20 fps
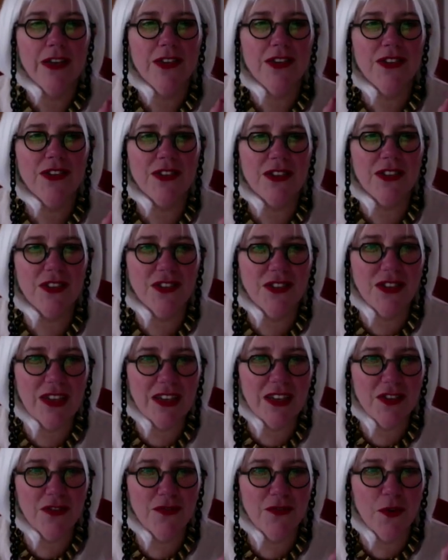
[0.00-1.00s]

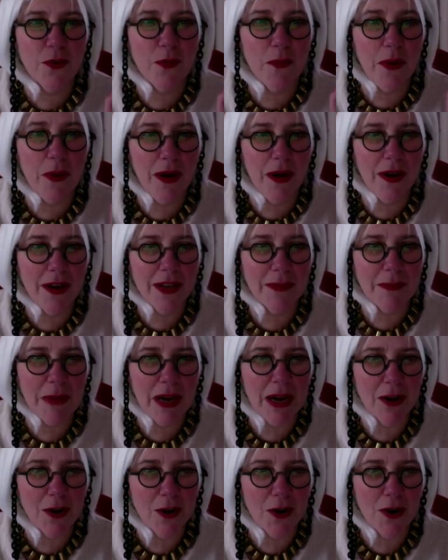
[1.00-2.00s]
successful body
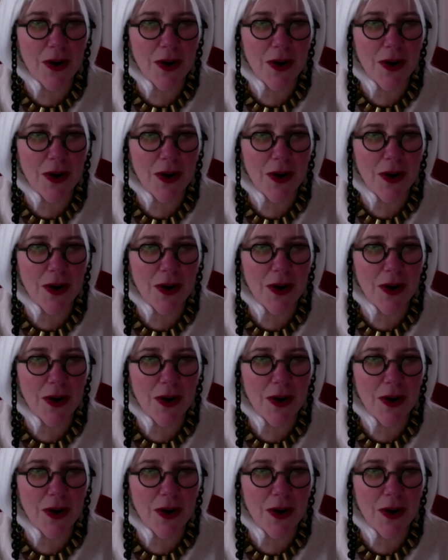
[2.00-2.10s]
paragraph?